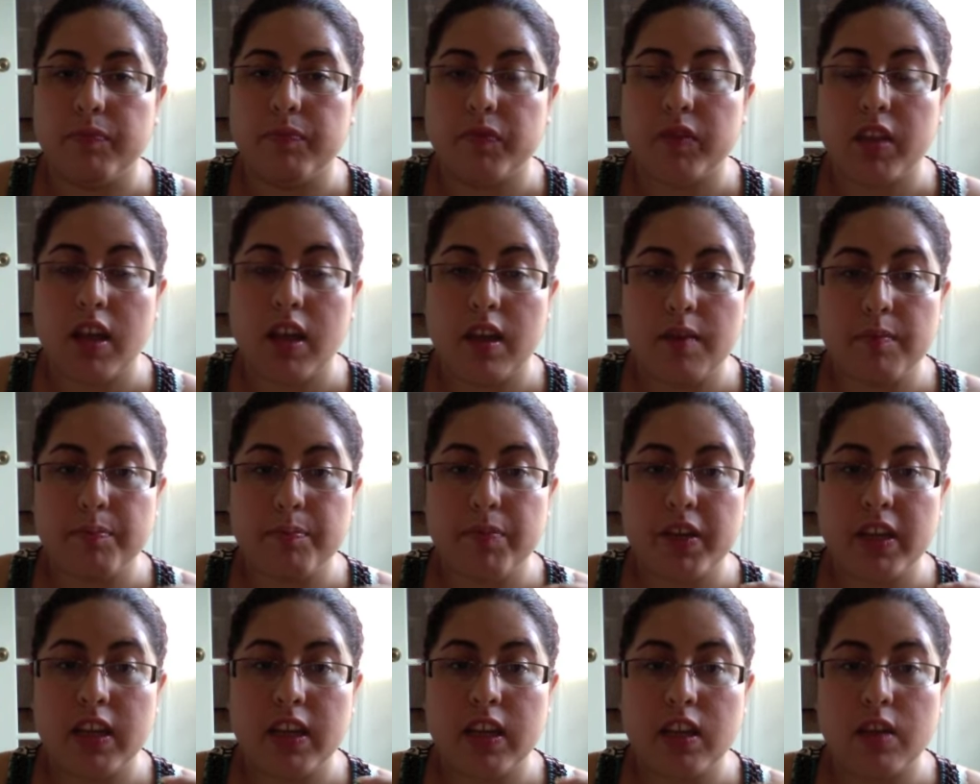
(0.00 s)

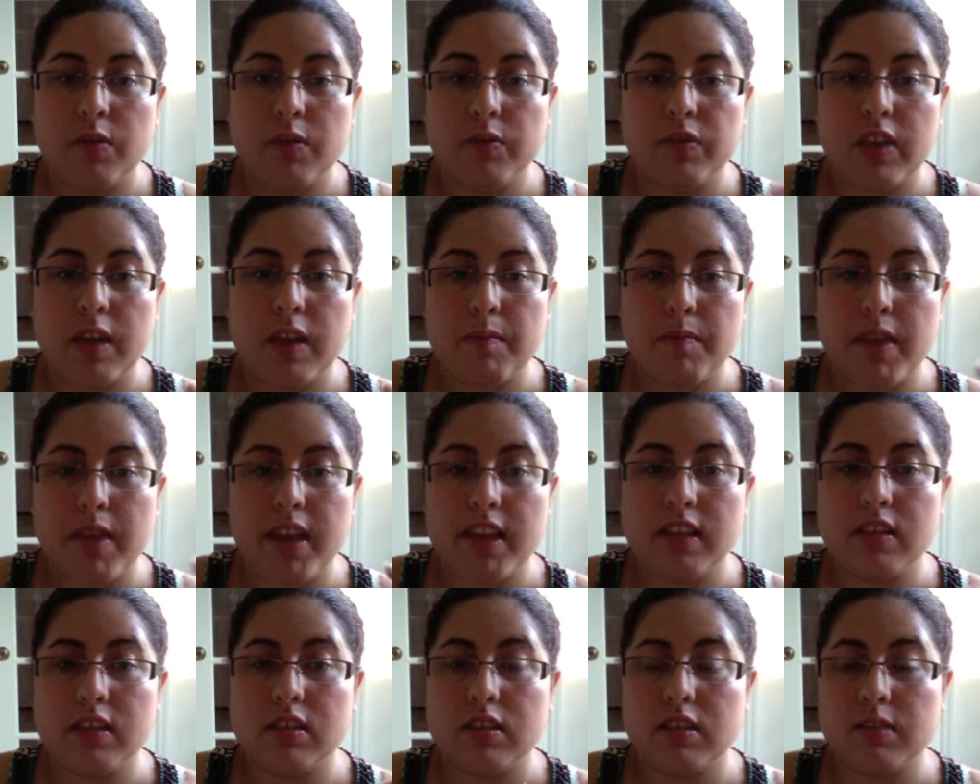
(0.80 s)
company that
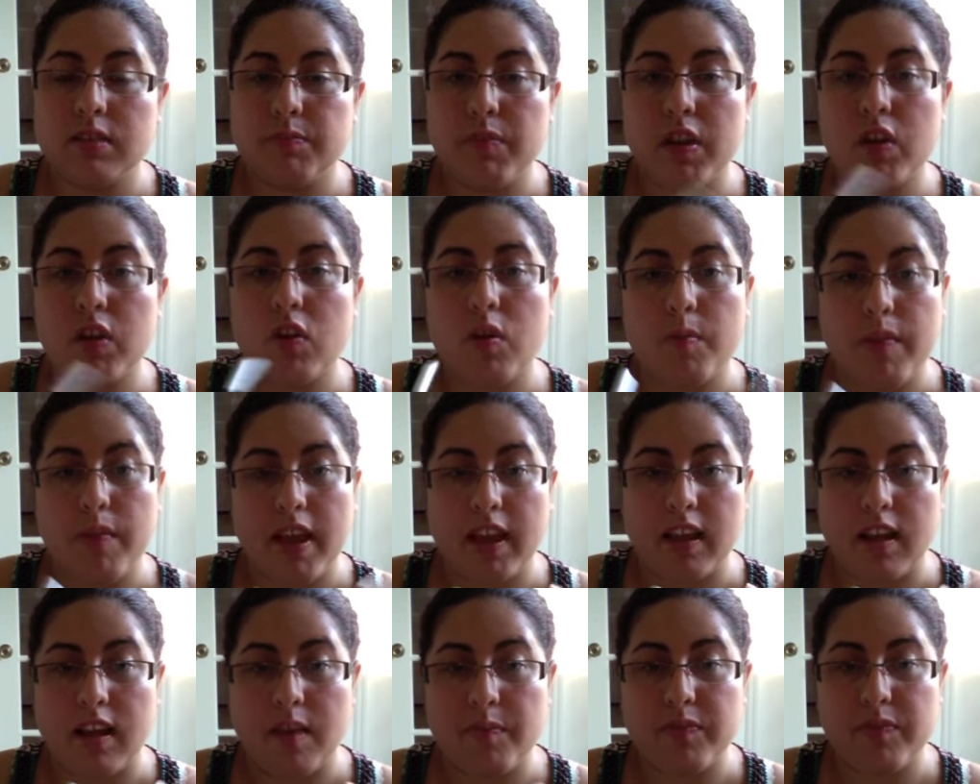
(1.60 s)
makes mineral
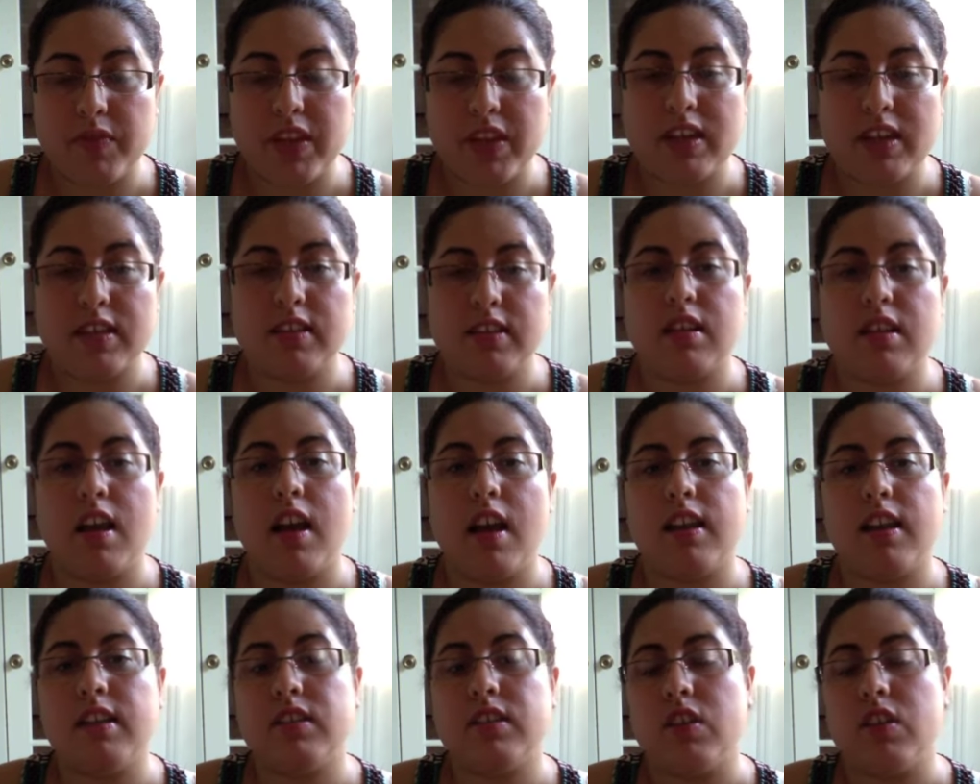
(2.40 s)
makeup that is
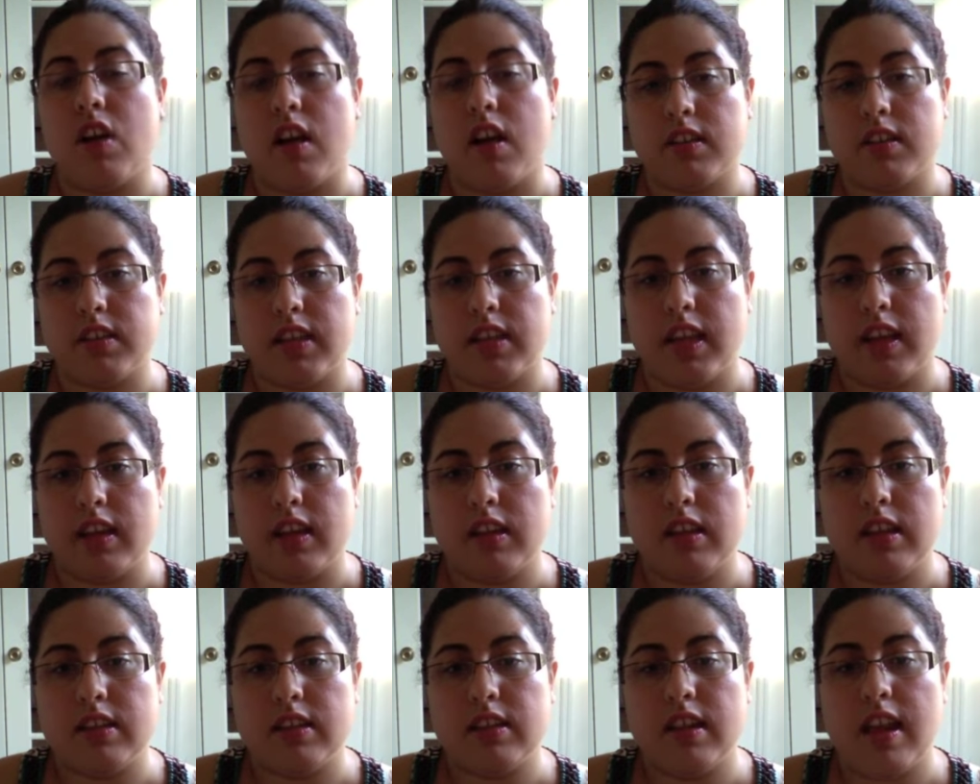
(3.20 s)
not as toxic and
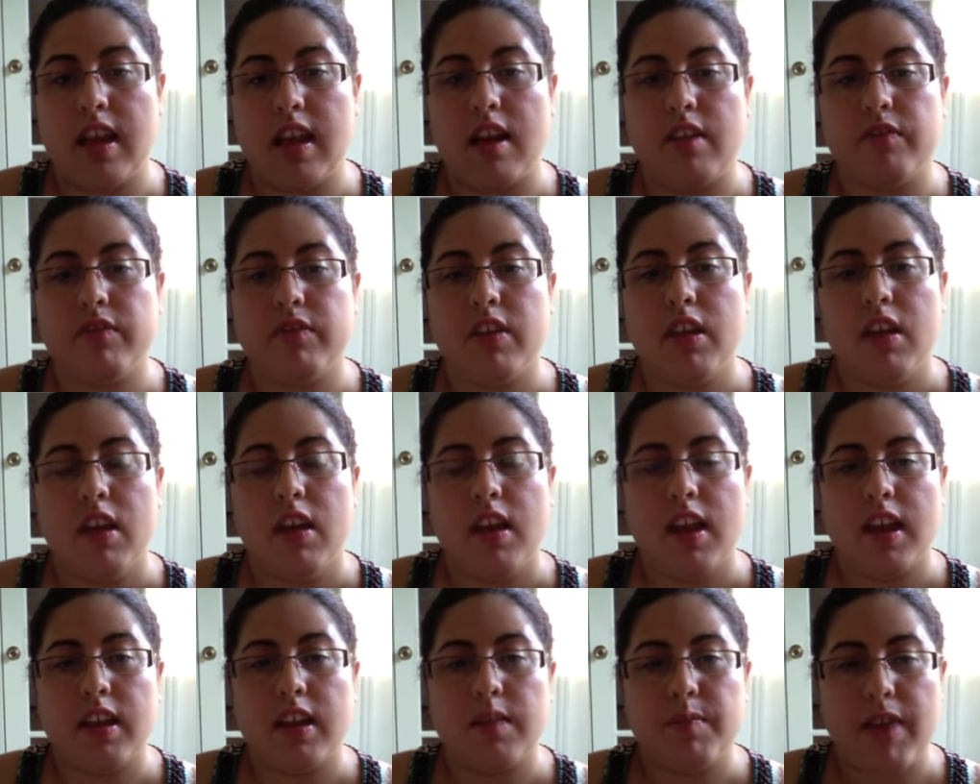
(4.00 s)
doesn't have
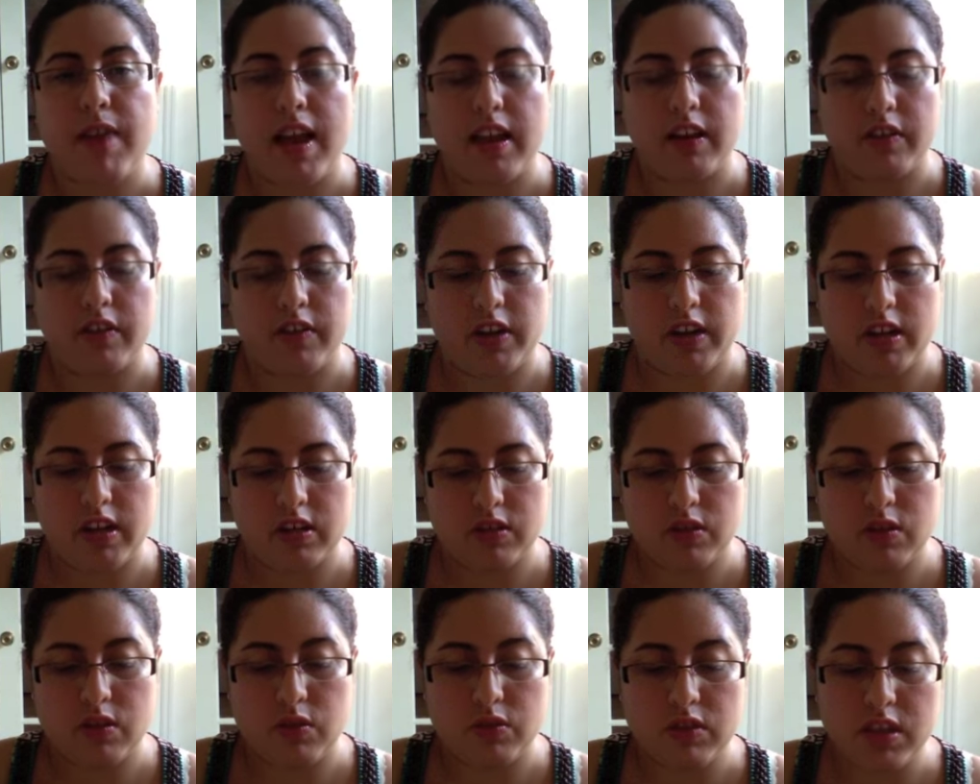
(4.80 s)
any bad
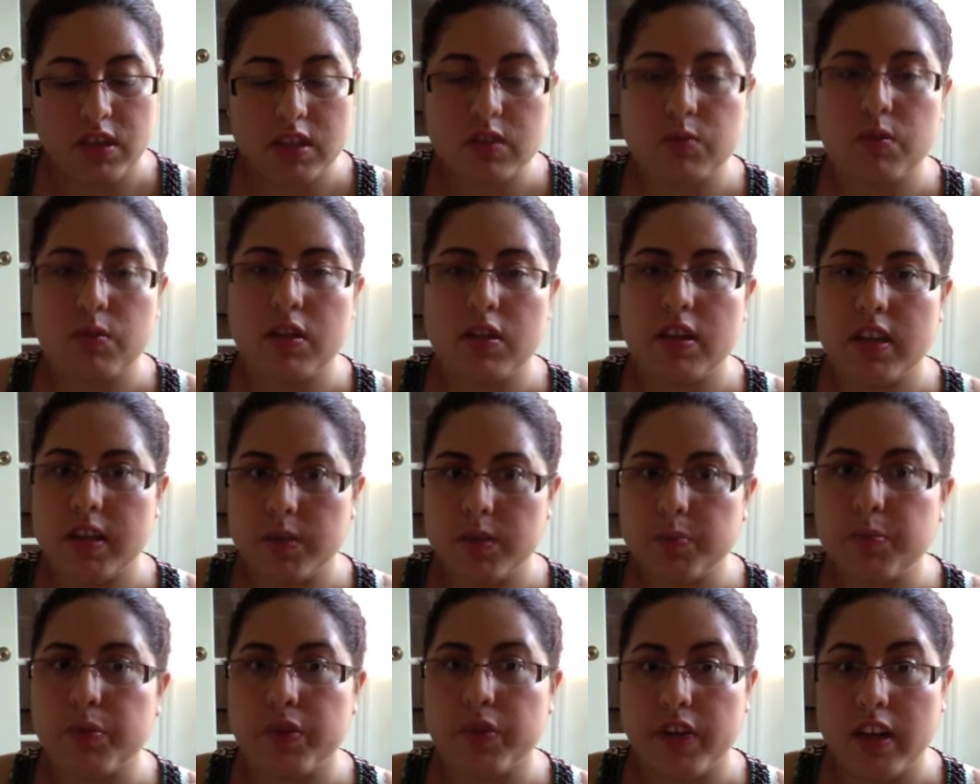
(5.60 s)
ingredients. So this one is
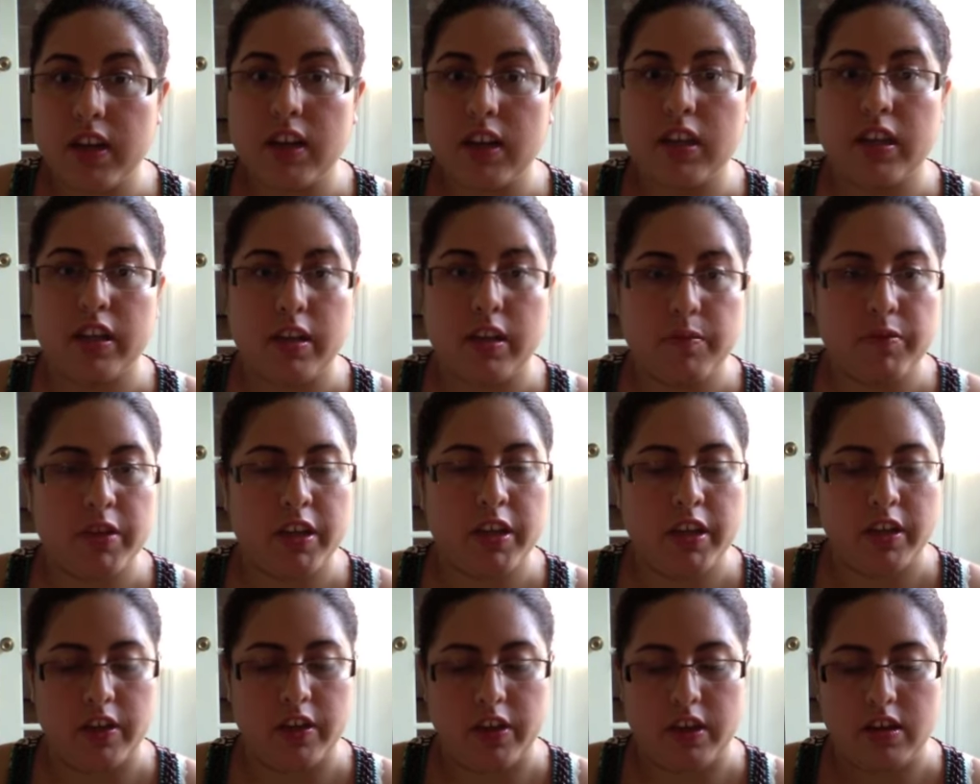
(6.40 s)
pretty
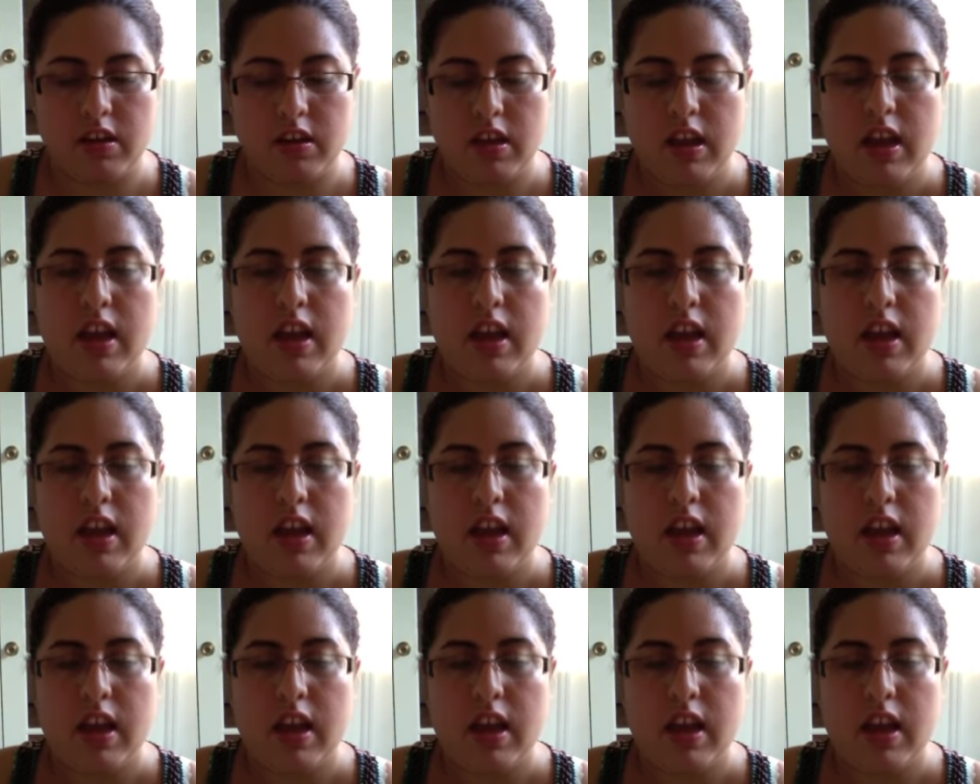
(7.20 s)
good.